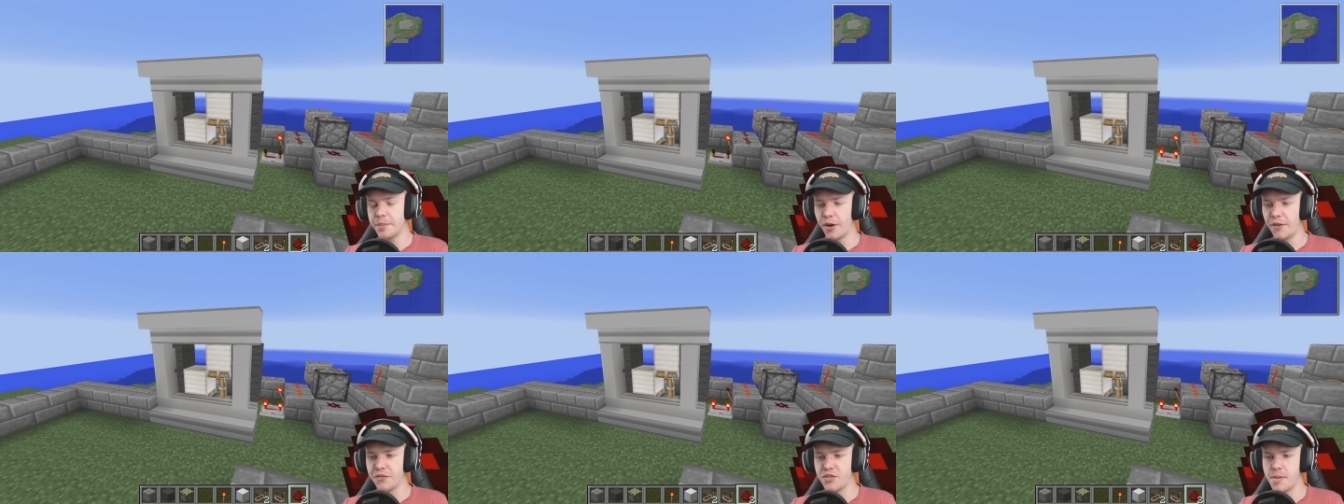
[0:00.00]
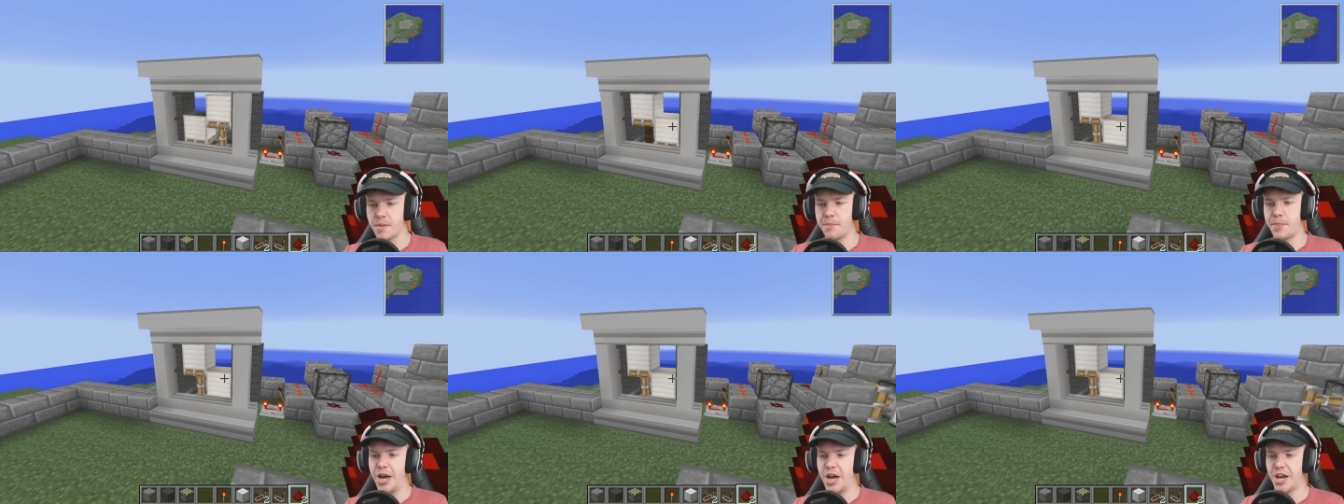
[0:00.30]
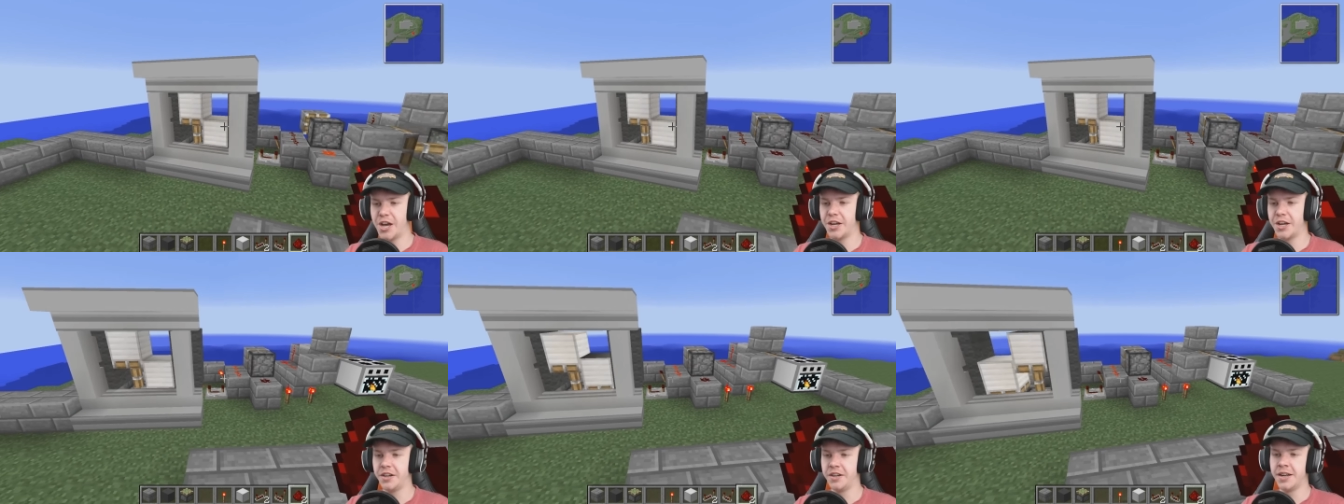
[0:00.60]
of the
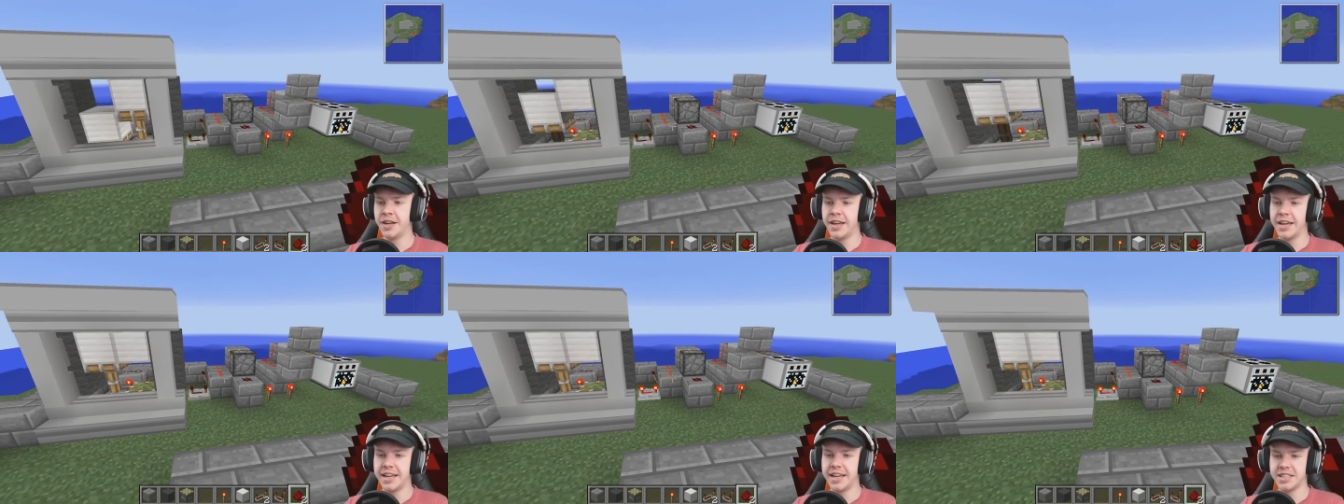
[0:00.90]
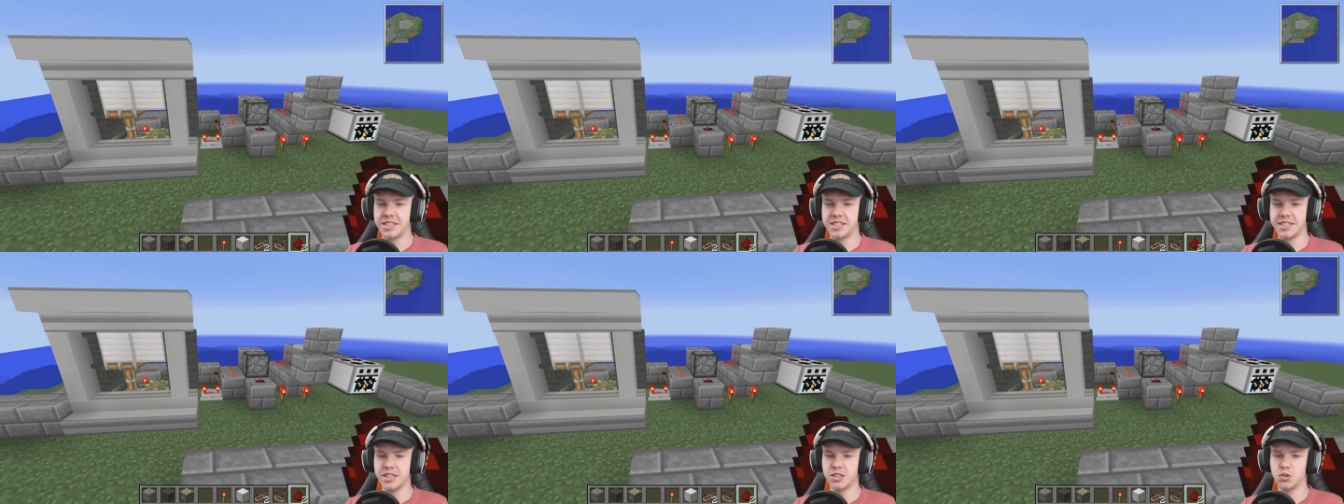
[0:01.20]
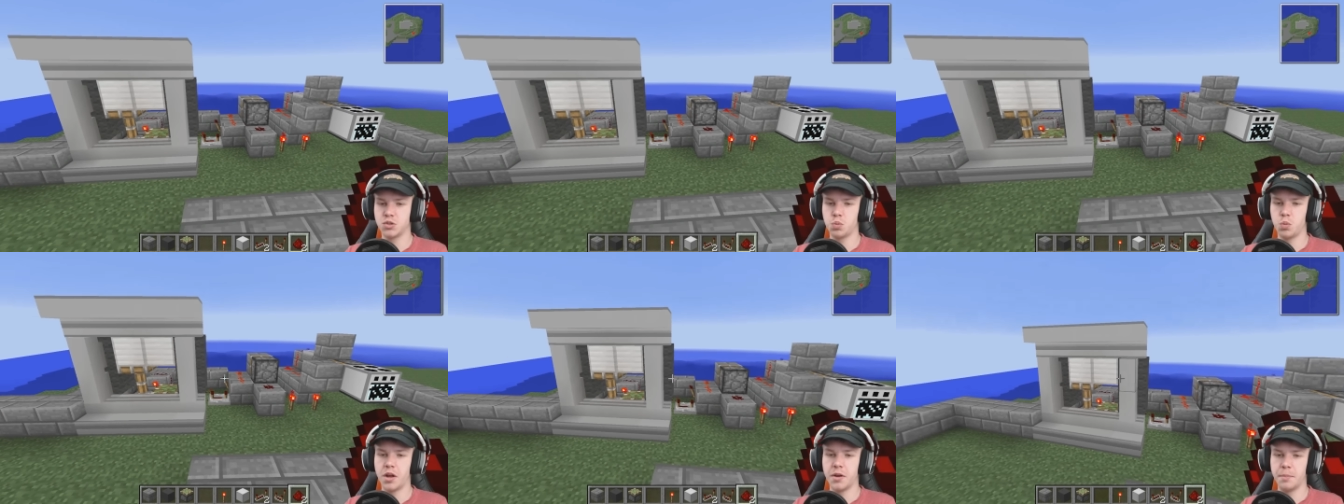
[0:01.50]
burn, it
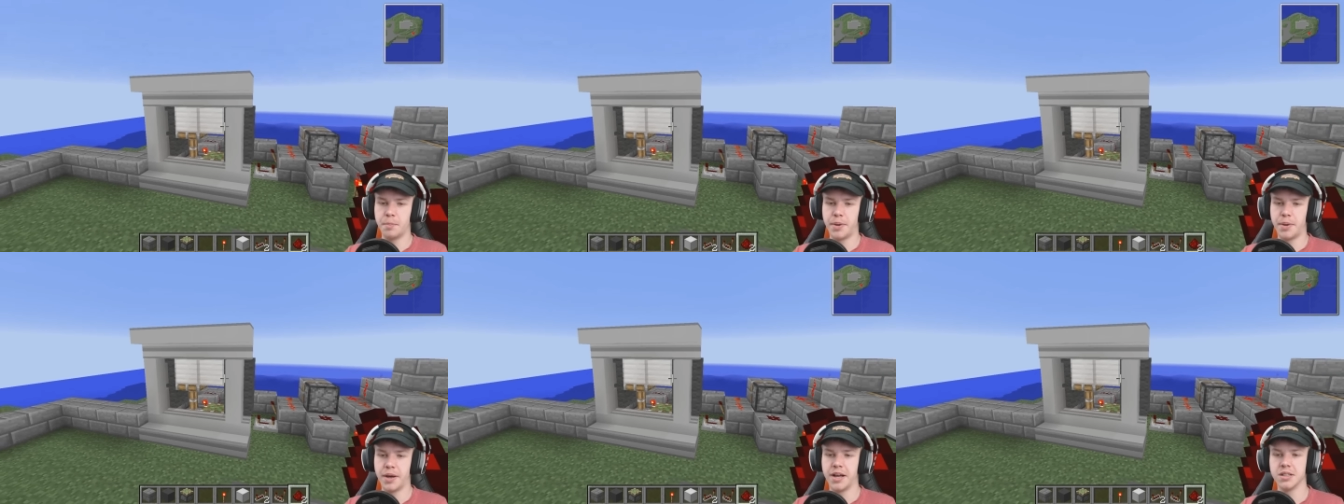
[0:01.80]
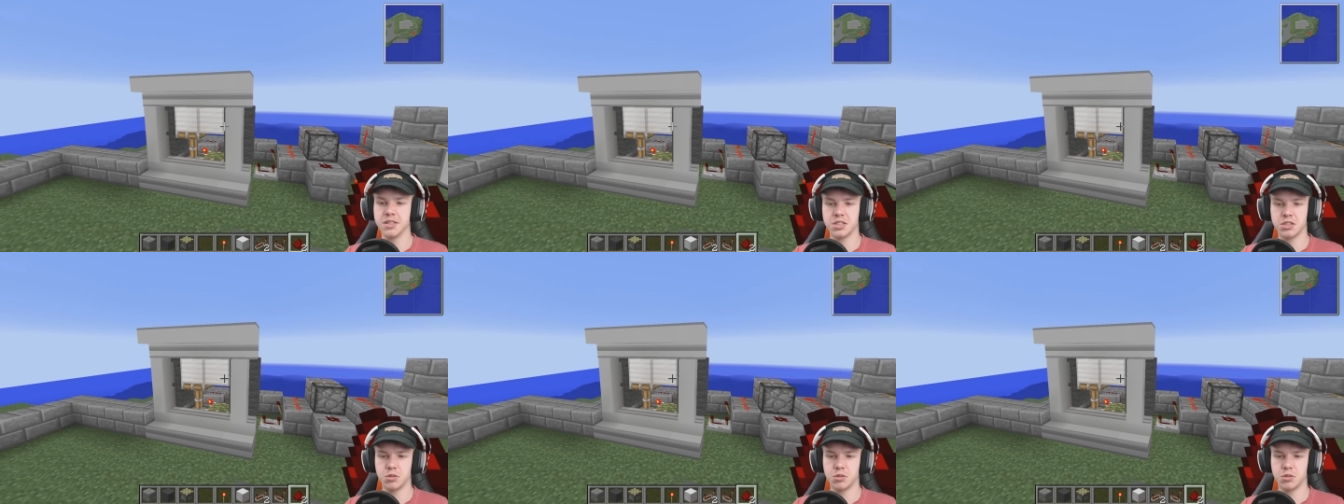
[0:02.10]
sends one pulse.